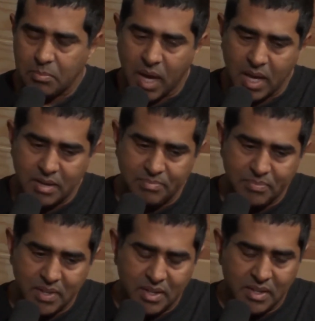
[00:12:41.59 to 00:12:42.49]
But,
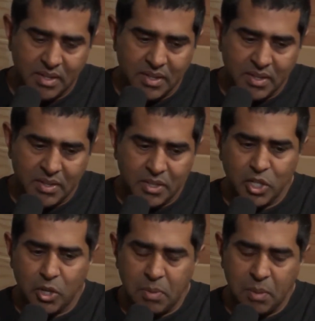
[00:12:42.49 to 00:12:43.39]

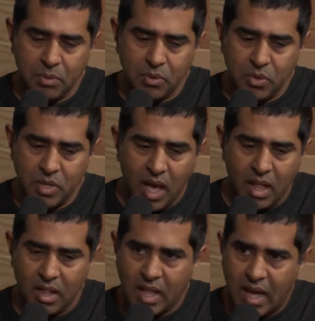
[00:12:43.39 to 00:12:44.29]
people who
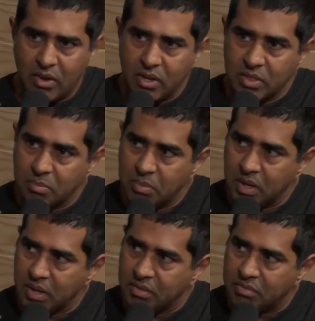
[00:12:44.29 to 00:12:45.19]
yell out in the
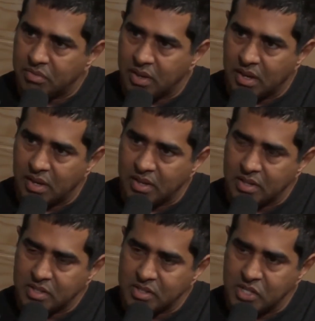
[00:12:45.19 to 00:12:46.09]
middle
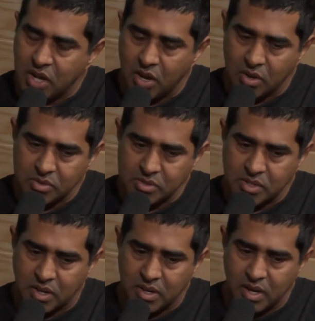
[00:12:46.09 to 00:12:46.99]
of
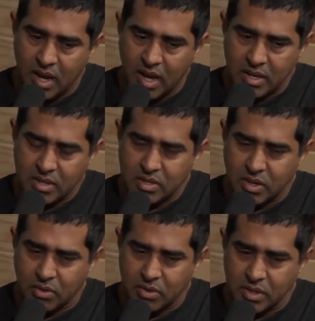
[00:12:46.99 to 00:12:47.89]
shows are not
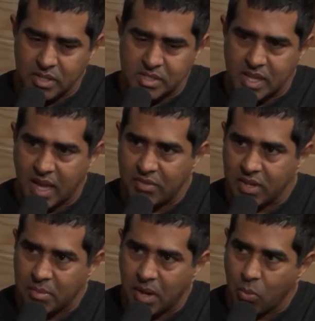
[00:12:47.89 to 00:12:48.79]
totally
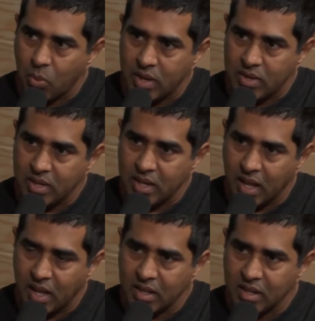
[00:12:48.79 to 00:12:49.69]
savvy about when to yell.